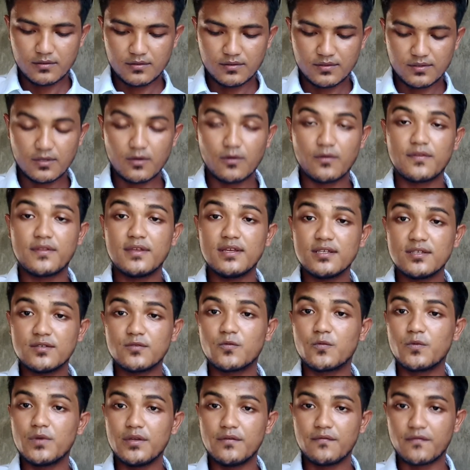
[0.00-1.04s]
So
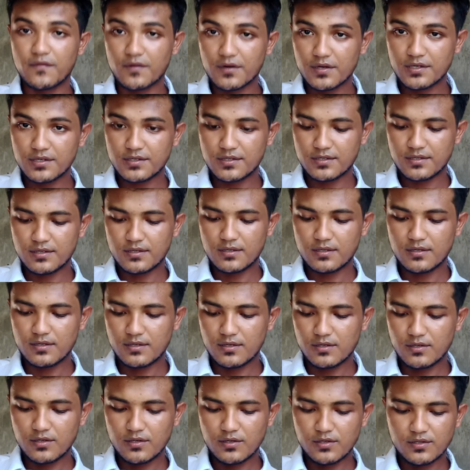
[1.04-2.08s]
this refers
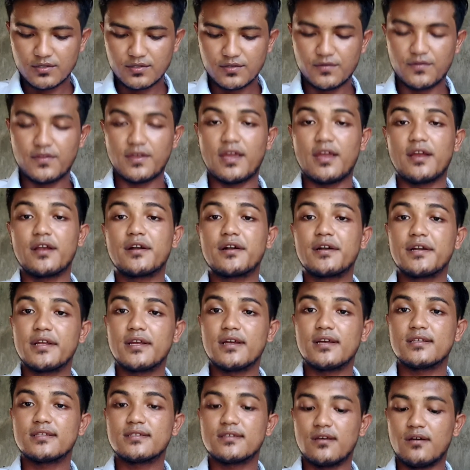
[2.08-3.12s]
to the
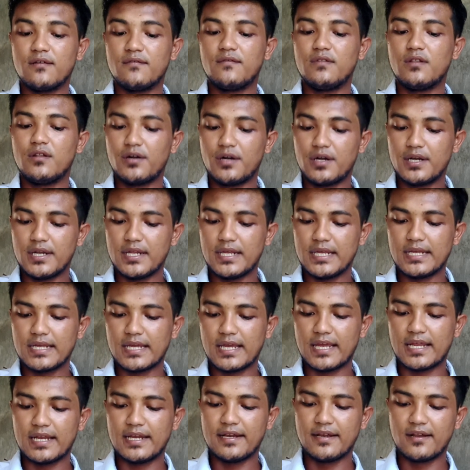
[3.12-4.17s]
areas of
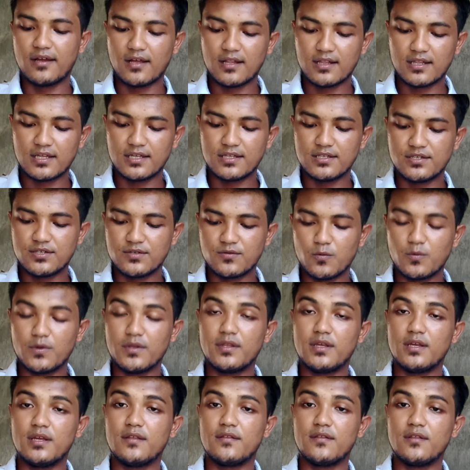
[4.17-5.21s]
learning and knowledge
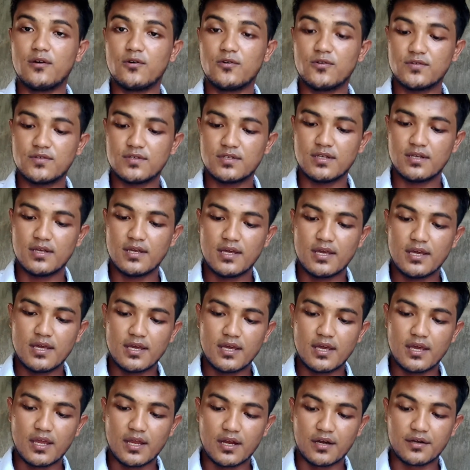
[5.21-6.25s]
within those
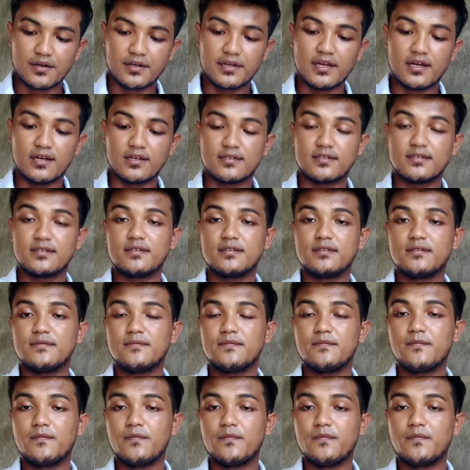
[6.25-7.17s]
areas.